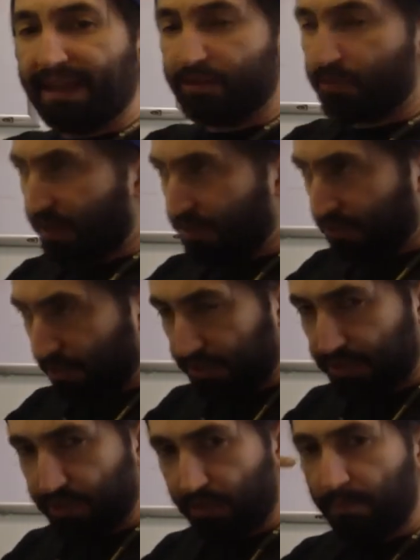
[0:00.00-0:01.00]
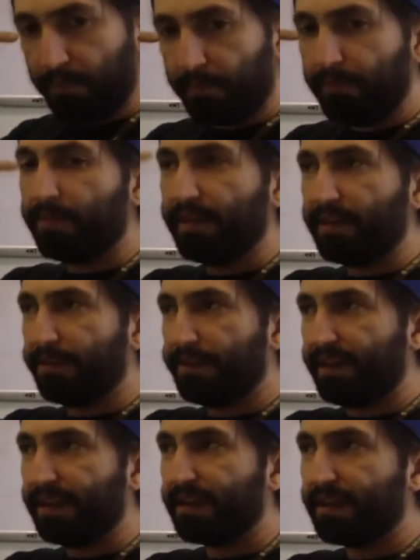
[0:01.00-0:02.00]
where I started to then
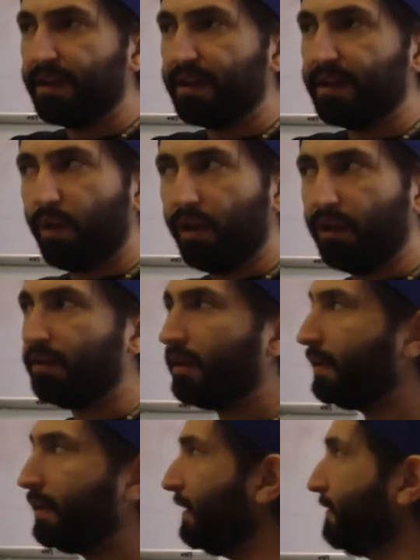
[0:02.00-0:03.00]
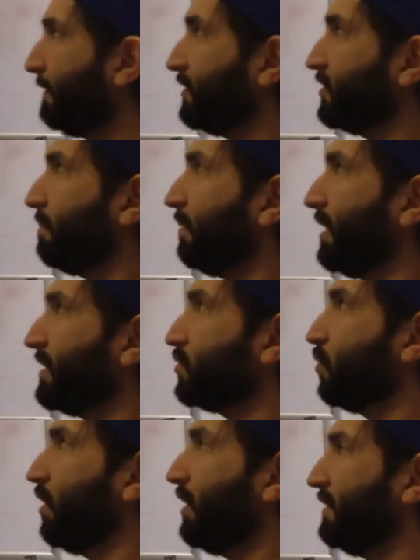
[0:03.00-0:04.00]
think, well, this is a
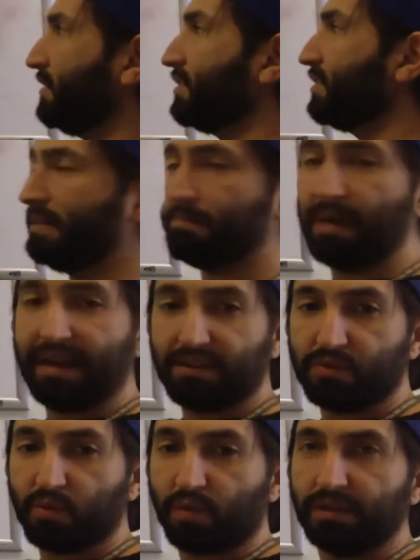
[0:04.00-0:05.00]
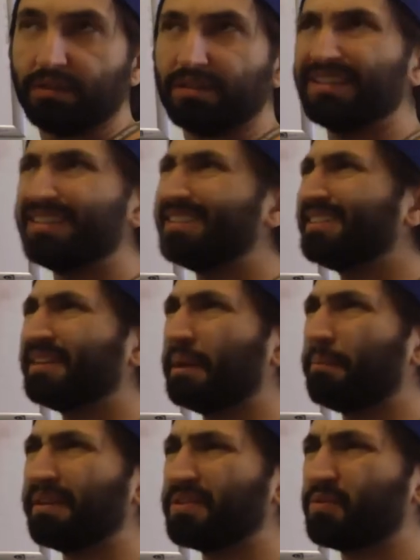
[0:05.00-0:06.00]
+1, this is a -1. A
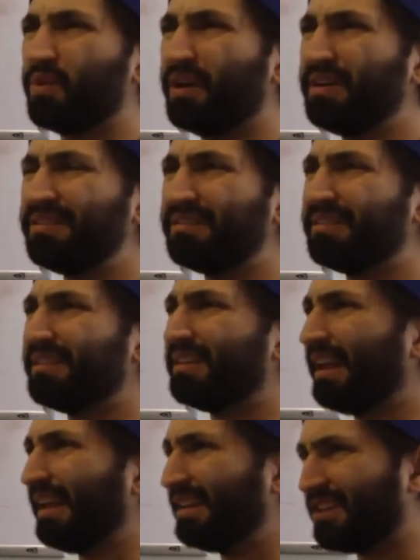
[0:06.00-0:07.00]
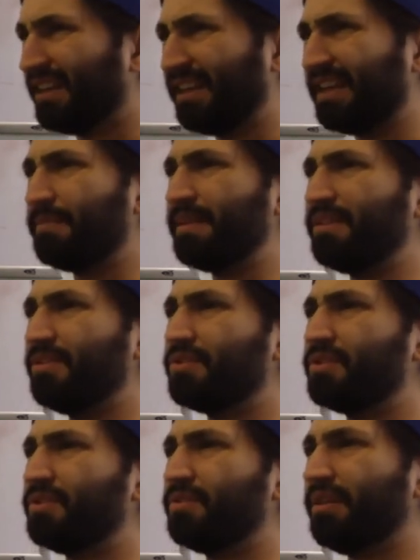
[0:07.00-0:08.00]
+1 is going to get me to
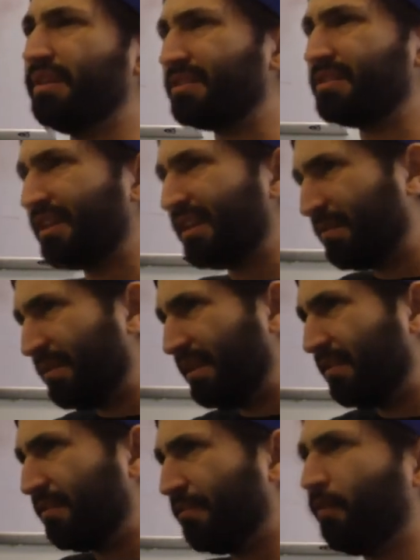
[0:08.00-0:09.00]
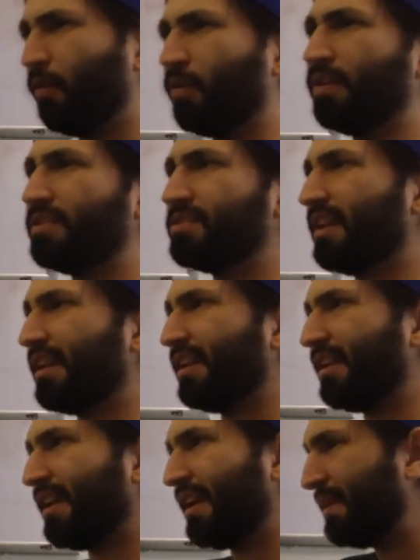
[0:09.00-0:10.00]
2, and it's going to get me to 4, and it's going to
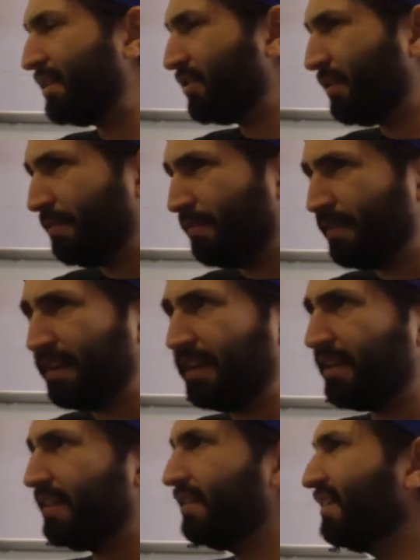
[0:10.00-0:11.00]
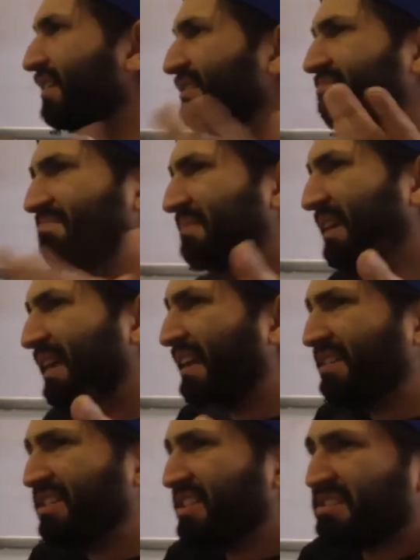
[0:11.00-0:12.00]
get me to infinity.
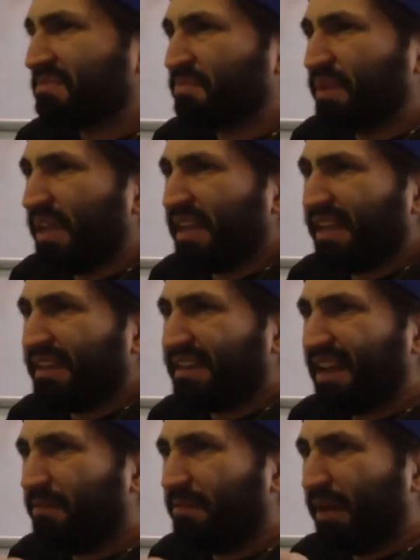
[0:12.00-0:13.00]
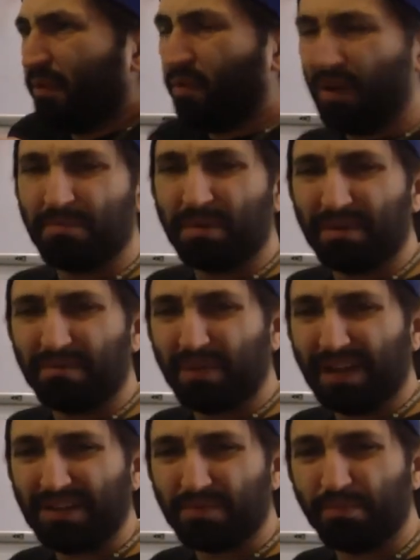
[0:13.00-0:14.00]
just breaking it down by one, but
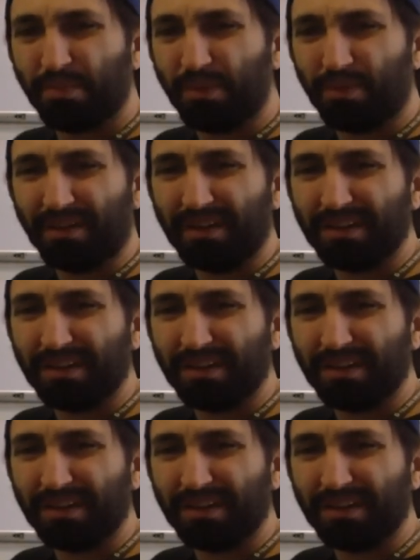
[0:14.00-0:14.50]
that's boring.